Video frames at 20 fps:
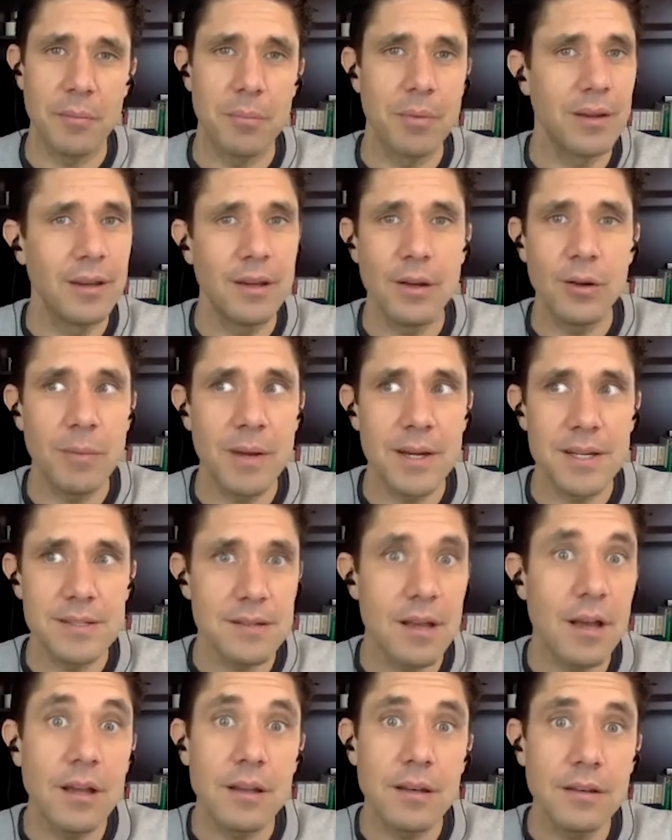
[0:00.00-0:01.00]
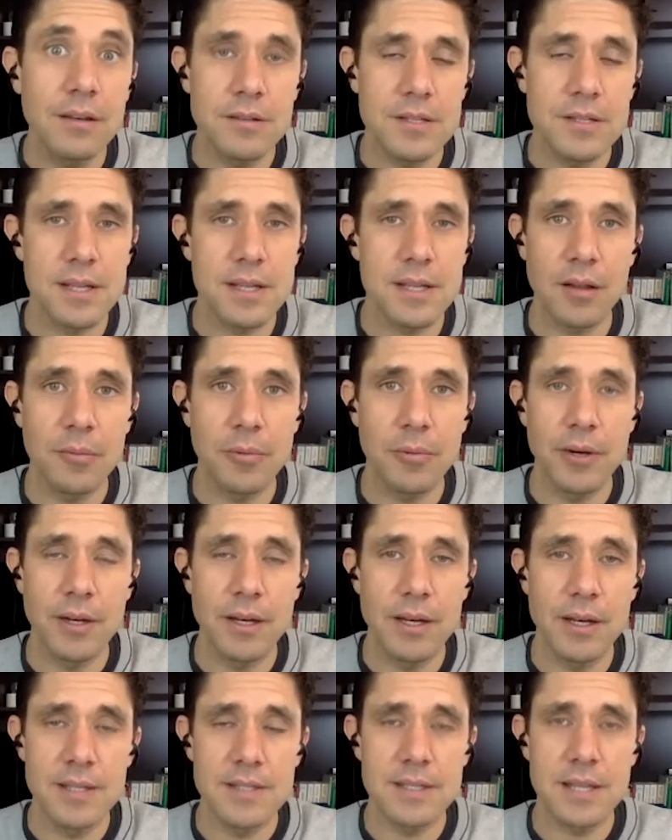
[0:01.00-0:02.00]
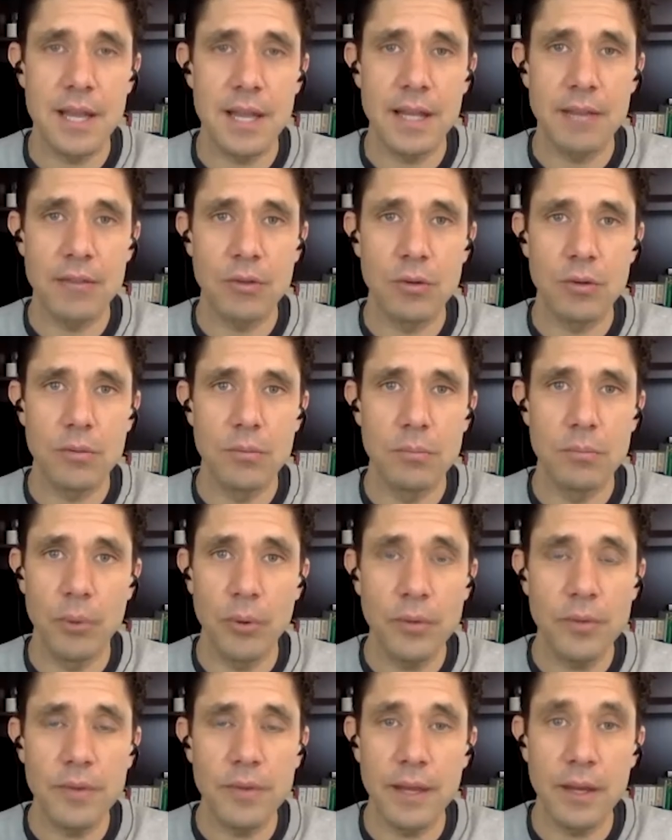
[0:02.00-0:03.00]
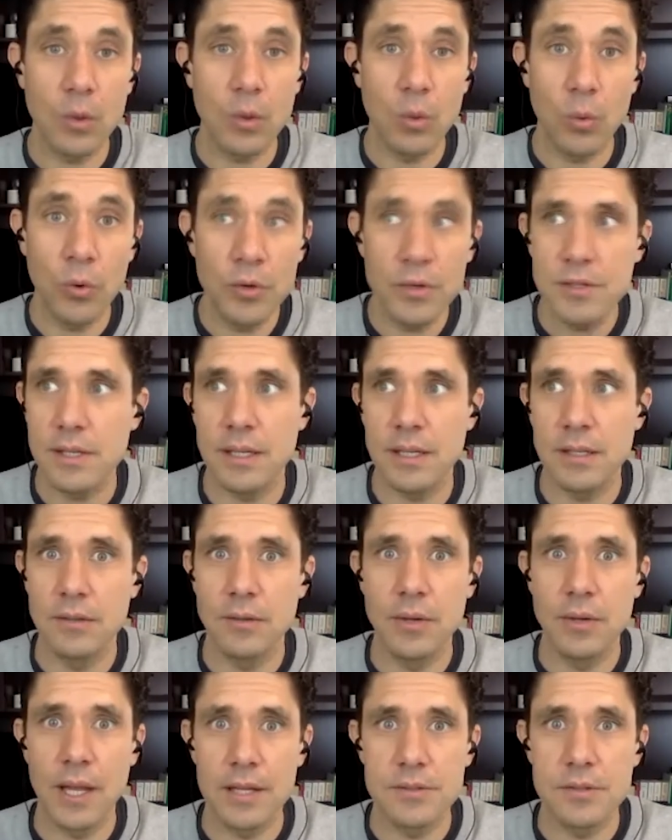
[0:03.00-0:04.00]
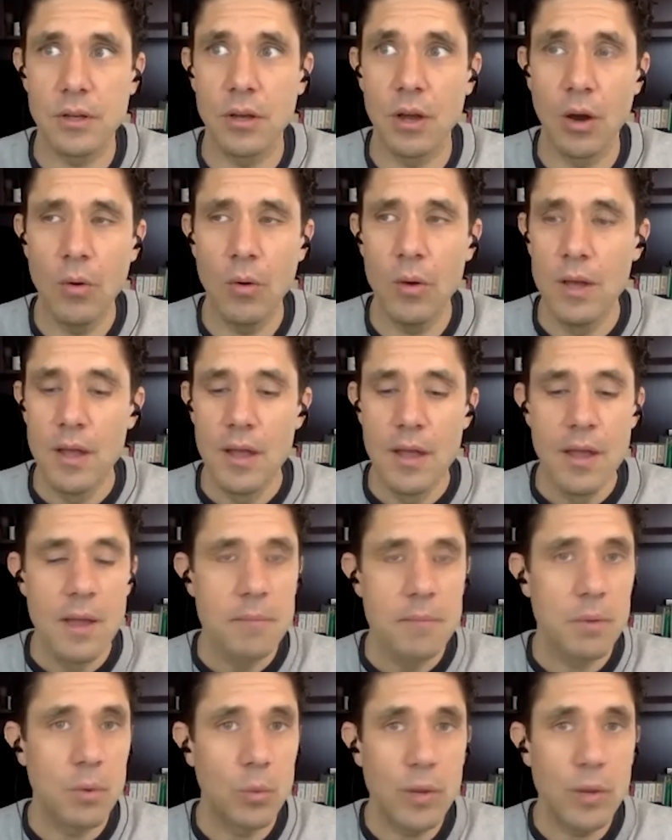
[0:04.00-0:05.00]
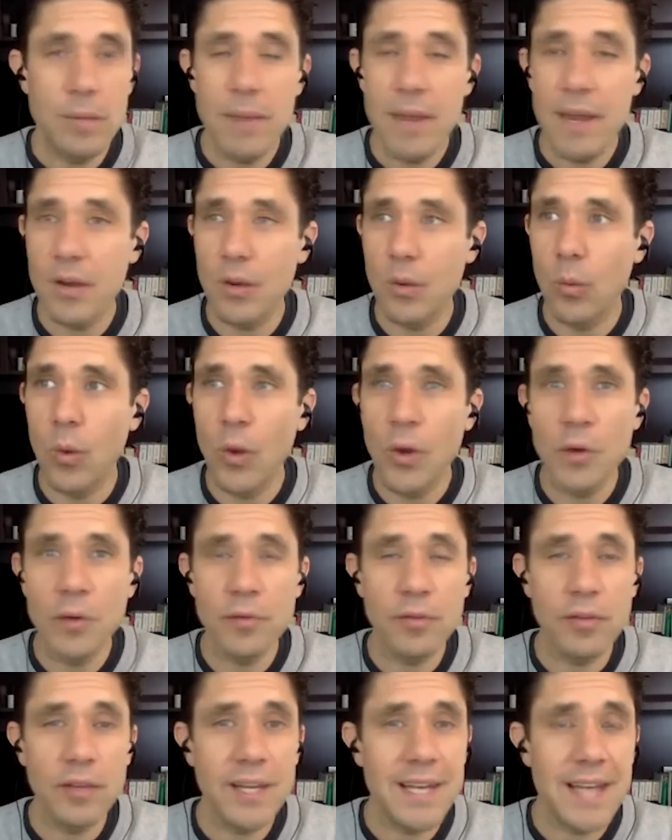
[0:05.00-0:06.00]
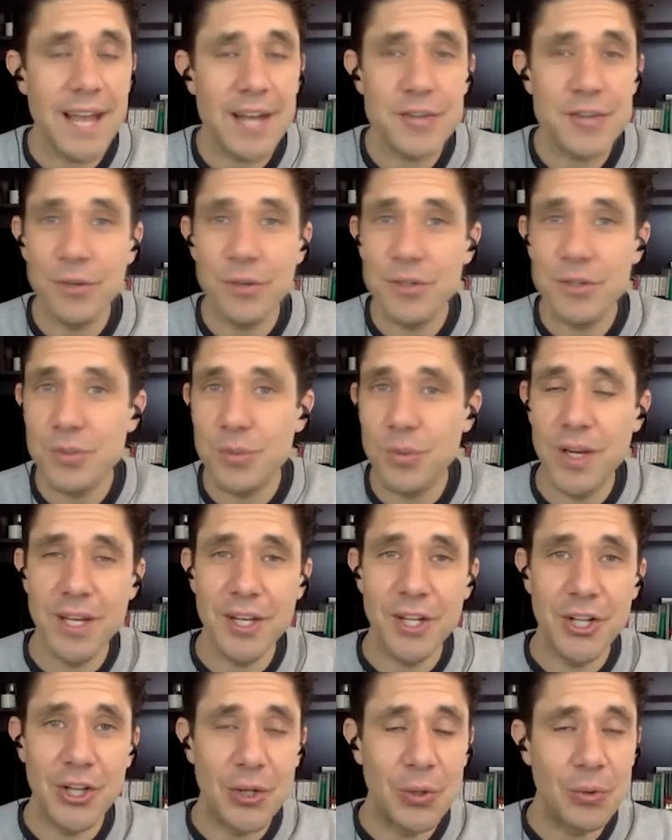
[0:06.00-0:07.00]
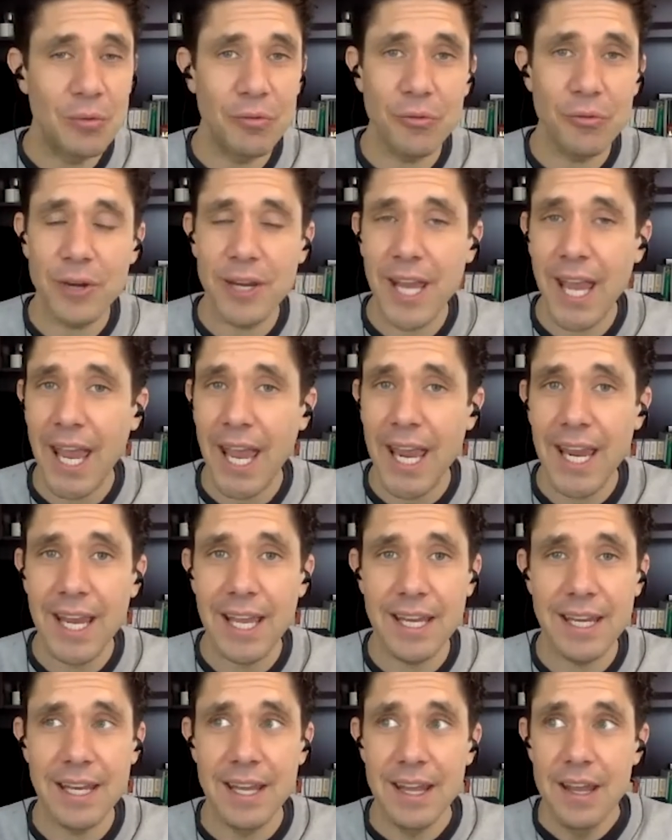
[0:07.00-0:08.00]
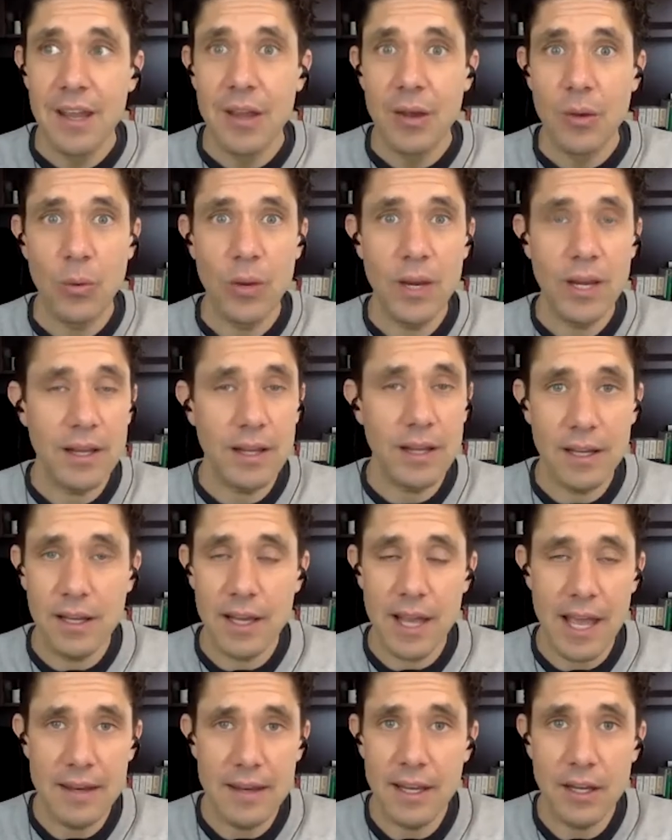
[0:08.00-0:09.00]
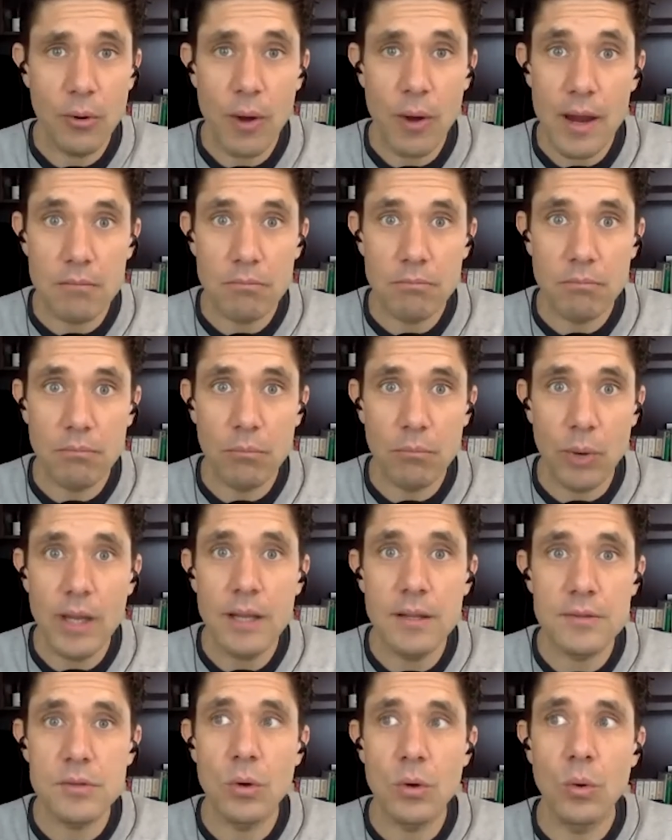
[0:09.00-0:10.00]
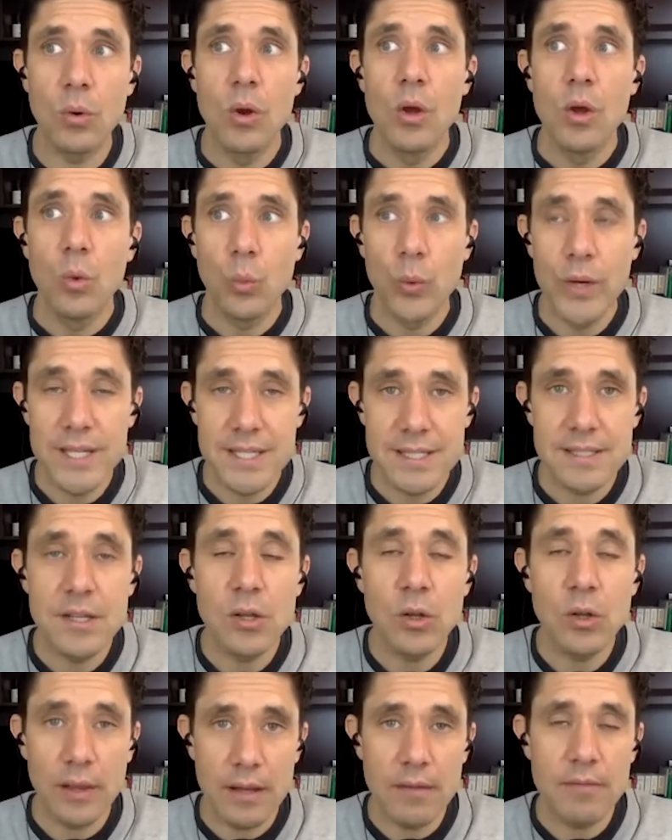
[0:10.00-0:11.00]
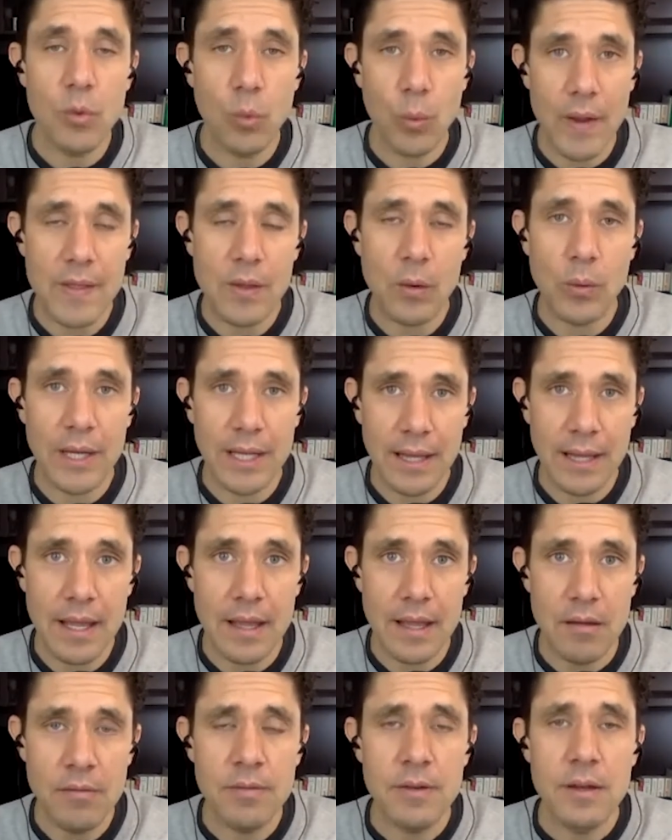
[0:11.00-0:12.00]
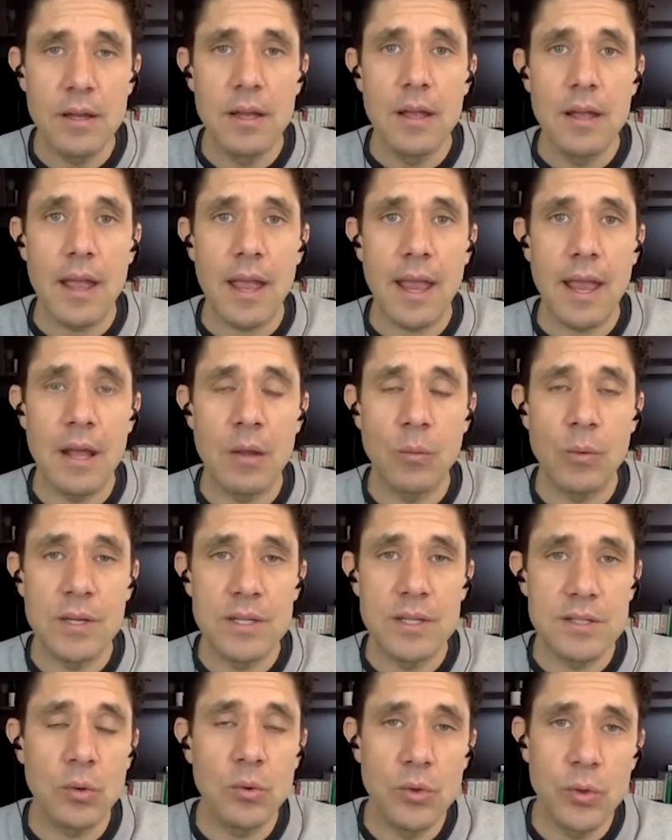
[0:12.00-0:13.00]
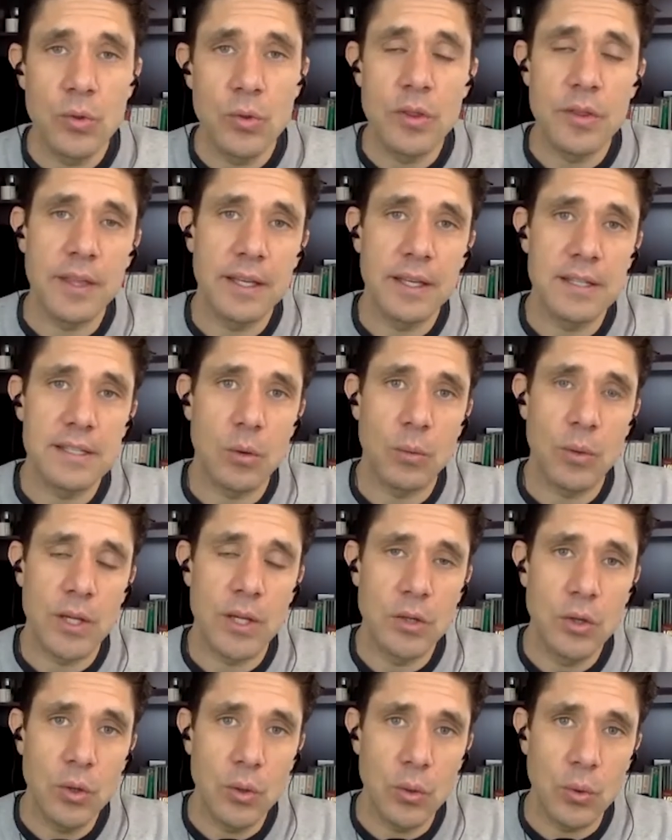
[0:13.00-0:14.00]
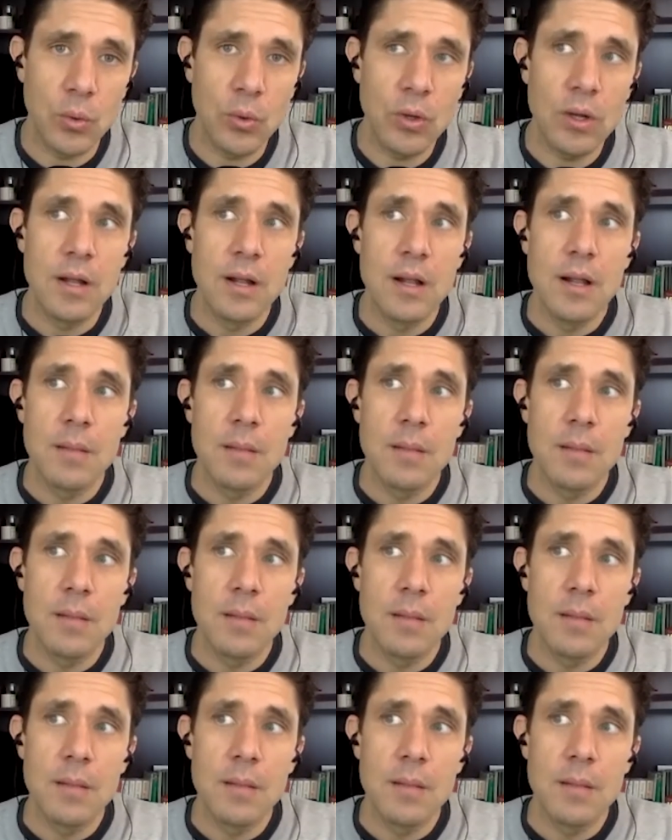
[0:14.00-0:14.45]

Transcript: But, you know, my son just celebrated his ninth birthday in quarantine two days ago, but we made a wonderfully naturally sweet and gluten-free cake, and we did great. Right? So we still live the way that we live, and we still do the things that we do.